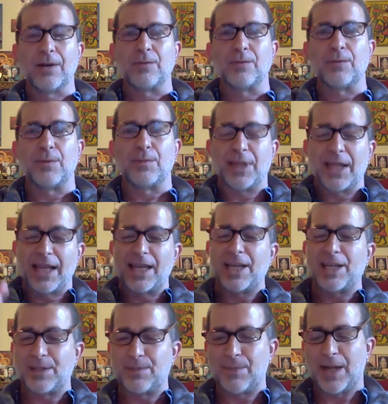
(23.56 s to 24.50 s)

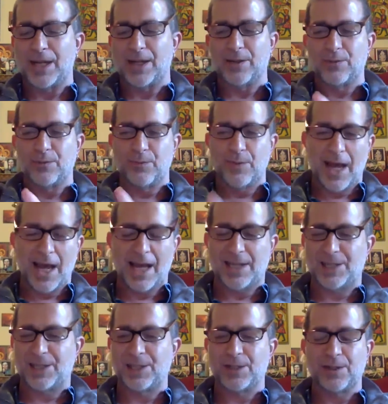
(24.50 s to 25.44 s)
replenishment,
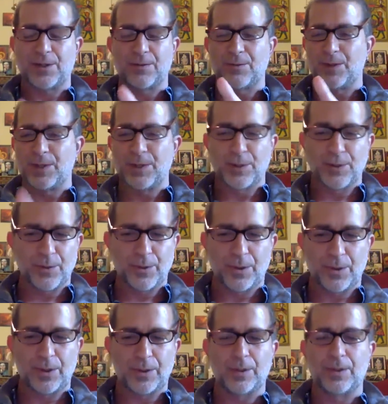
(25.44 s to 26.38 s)
rest,
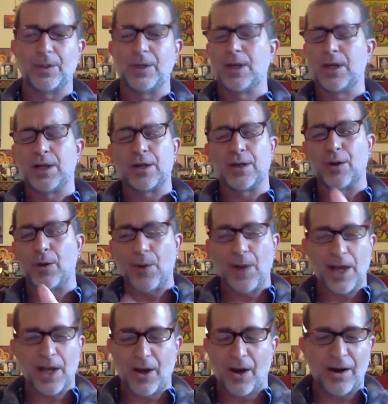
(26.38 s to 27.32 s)
renewal,
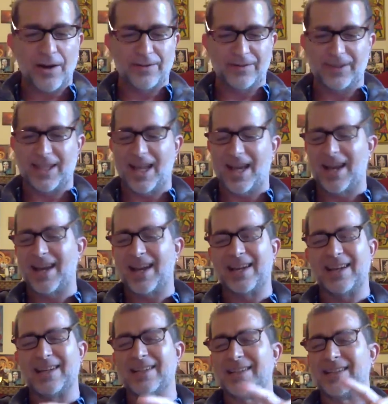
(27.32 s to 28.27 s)
going
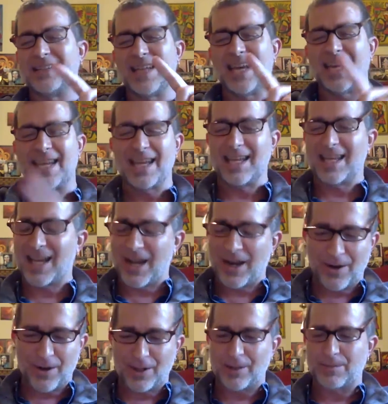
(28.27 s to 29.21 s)
offline, taking
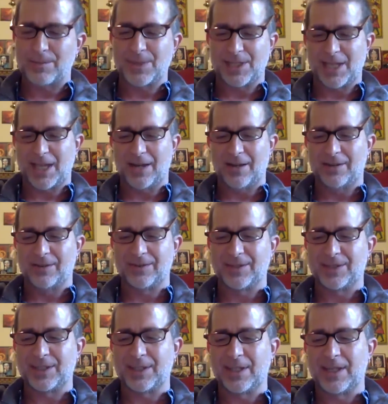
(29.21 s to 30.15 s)
care of
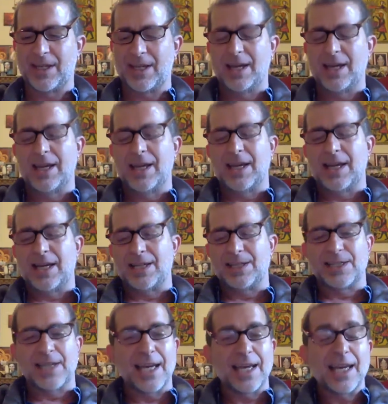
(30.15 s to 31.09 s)
themselves.
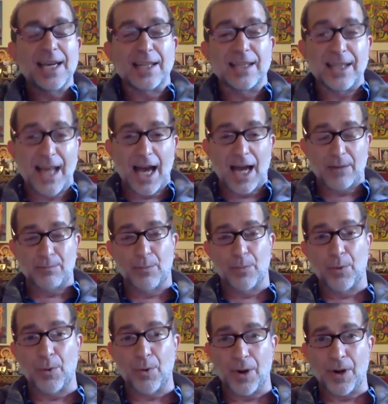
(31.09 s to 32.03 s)
It's taking a lot
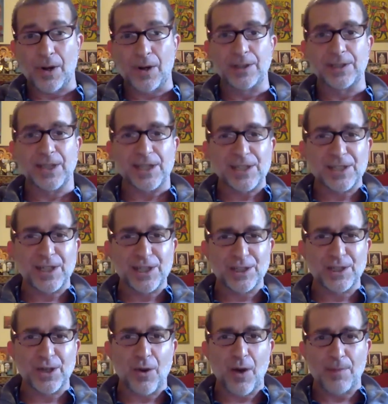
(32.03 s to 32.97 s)
more just to
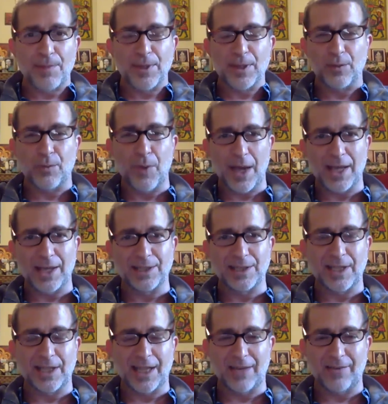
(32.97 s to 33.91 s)
show up in the ways
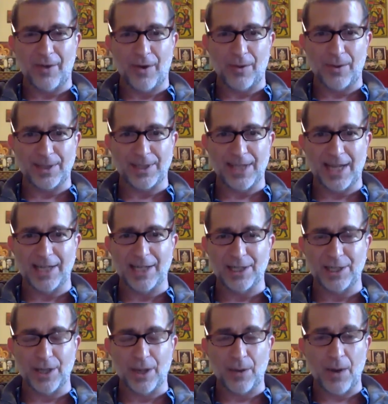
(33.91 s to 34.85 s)
that they've always had to
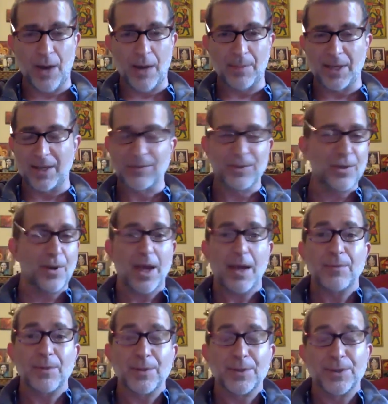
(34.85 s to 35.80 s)
show up, if they're
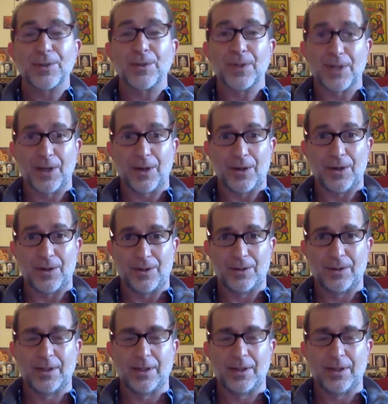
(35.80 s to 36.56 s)
able to at all.